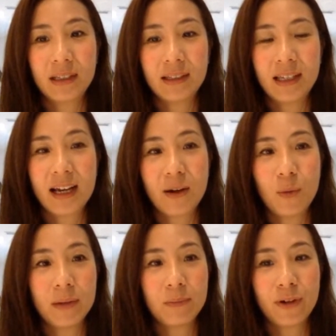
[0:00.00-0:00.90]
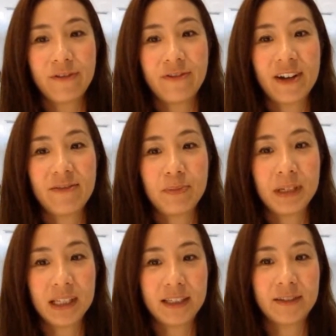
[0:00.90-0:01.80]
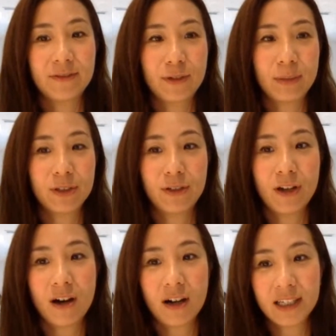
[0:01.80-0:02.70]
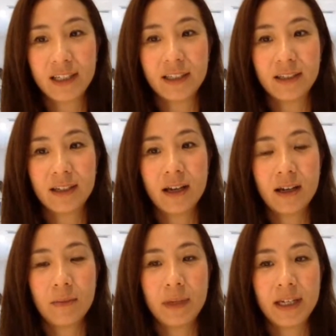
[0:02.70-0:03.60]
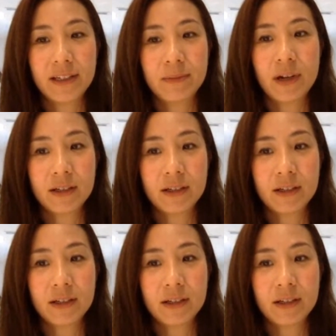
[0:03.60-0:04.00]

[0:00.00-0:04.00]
They got 1.5 billion of crypto locked in Maker's